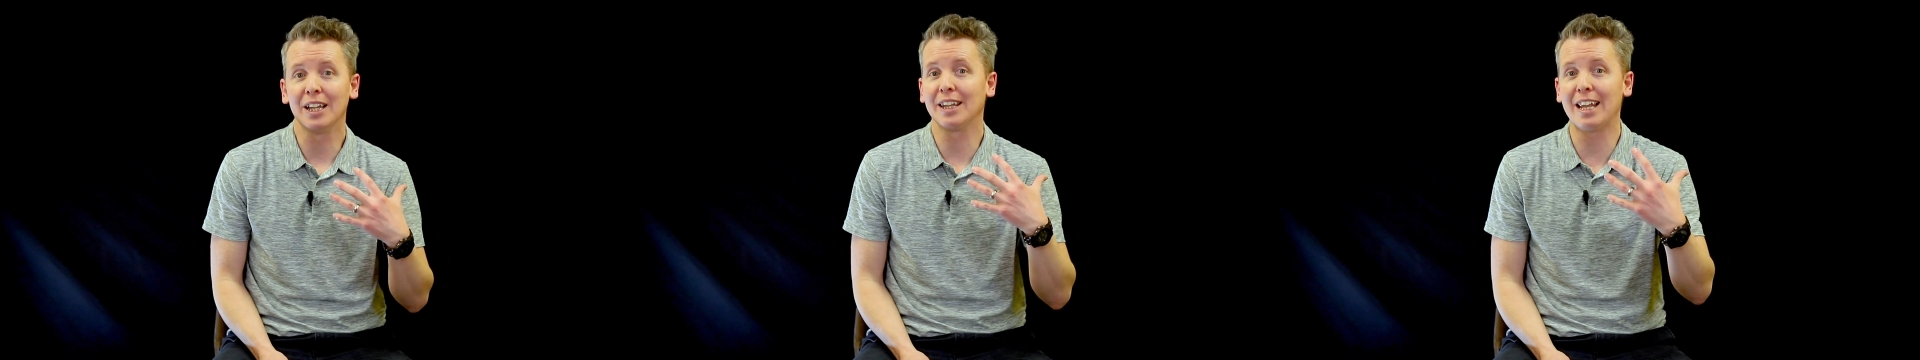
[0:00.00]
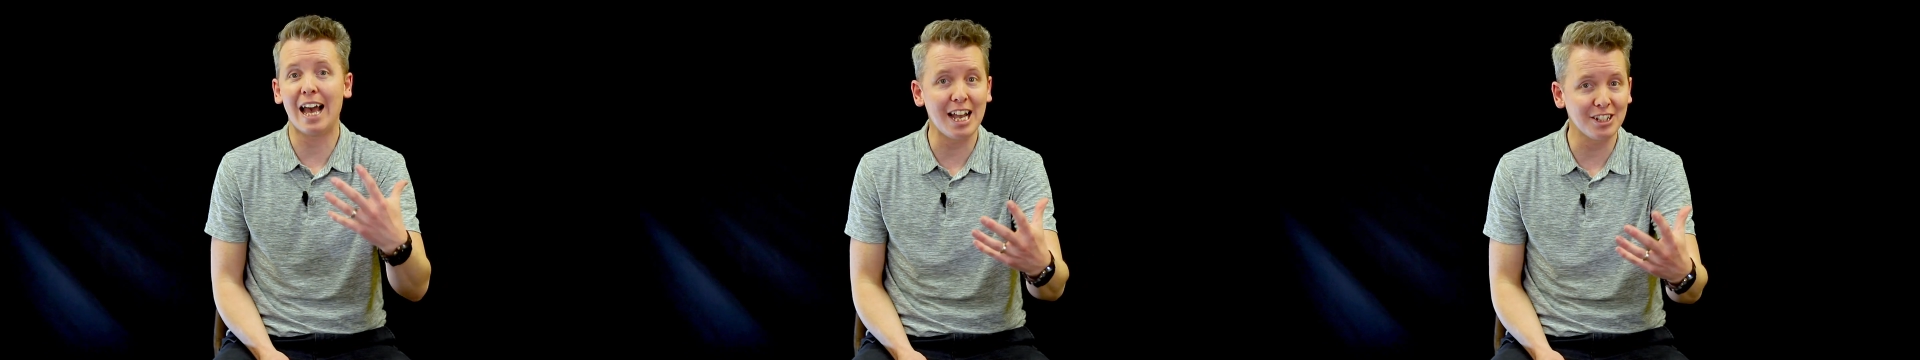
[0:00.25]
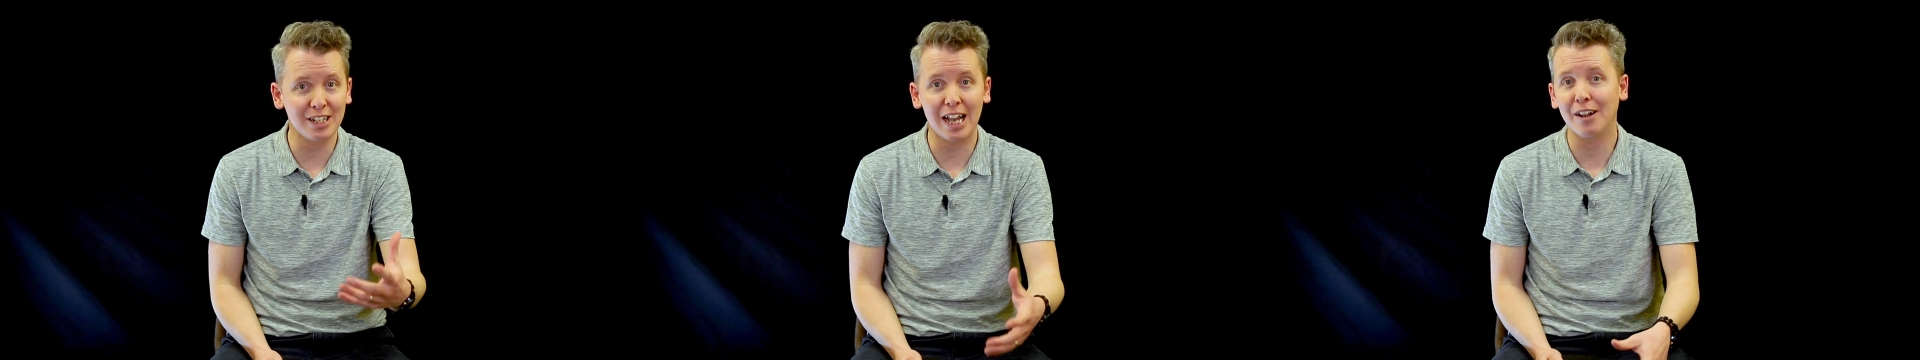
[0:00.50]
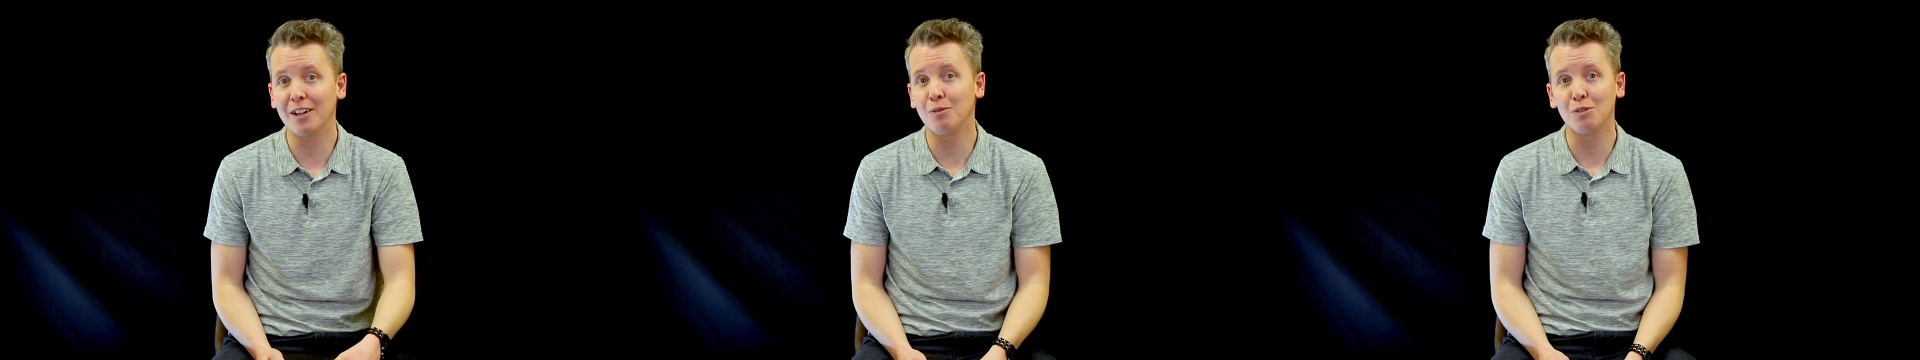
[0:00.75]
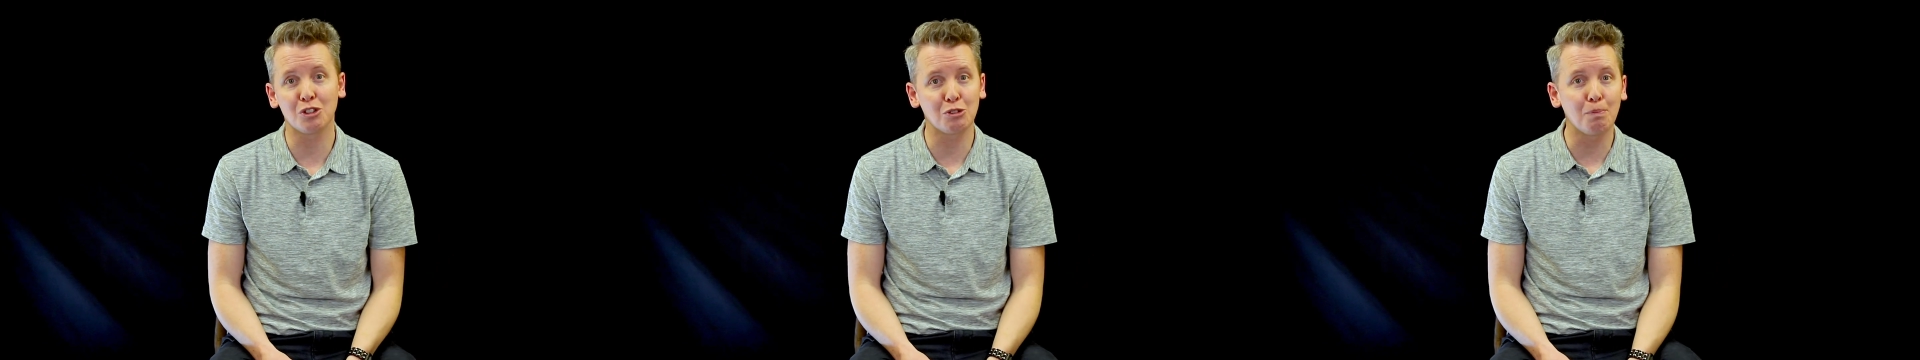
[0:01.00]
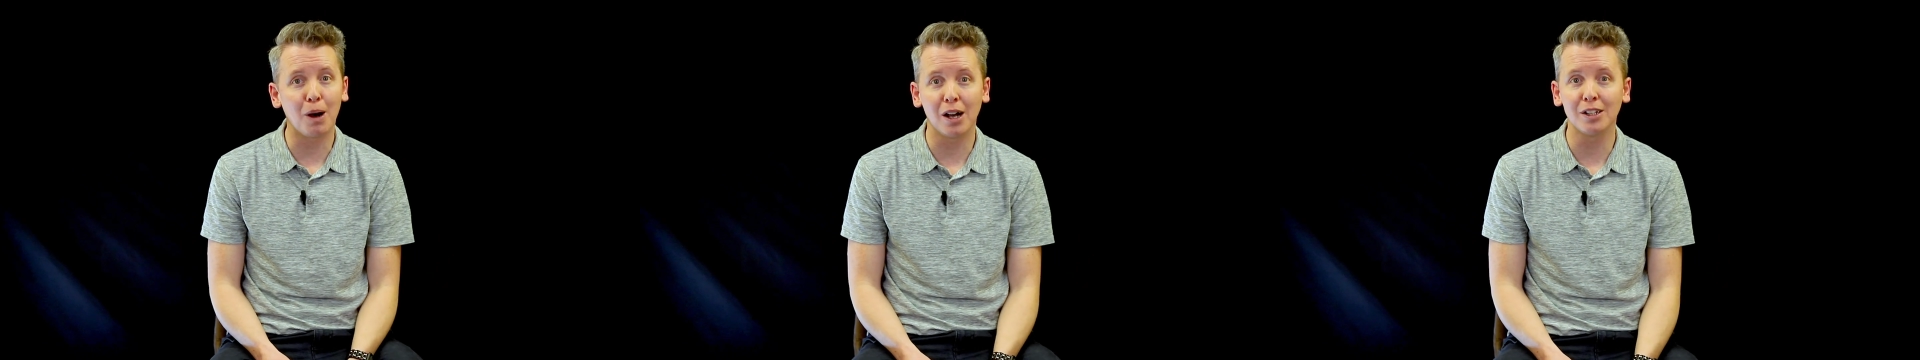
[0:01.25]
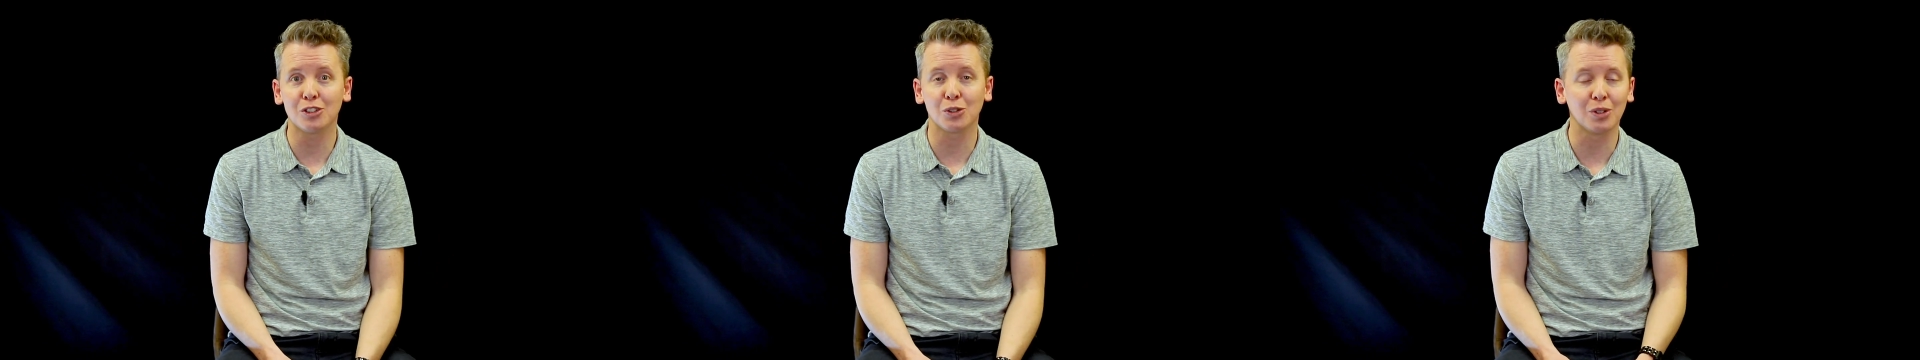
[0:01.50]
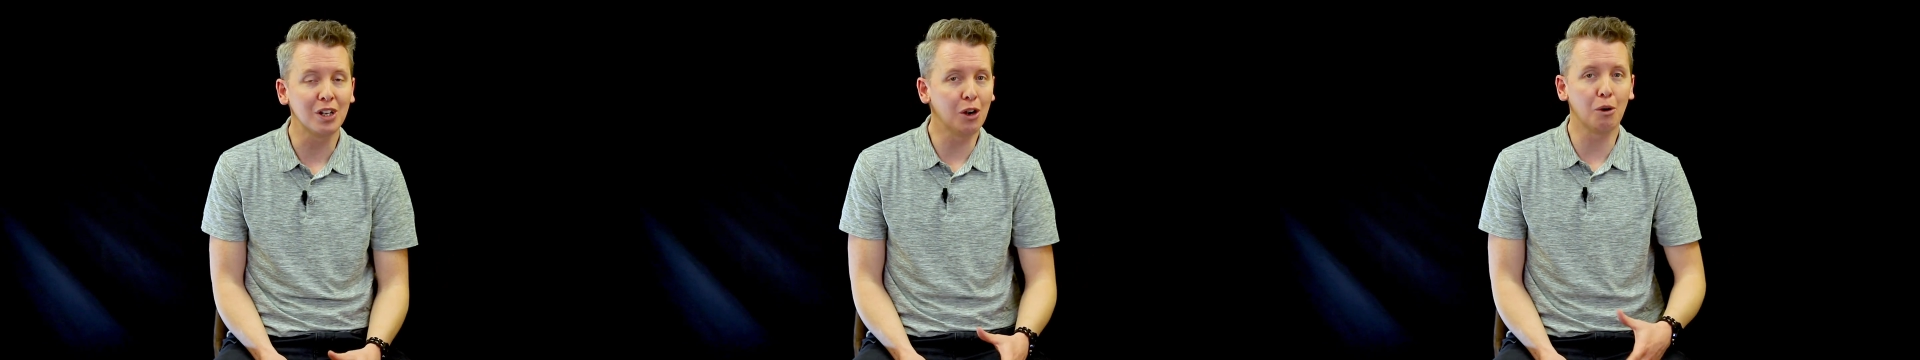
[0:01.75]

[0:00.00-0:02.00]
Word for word: lash out in response or,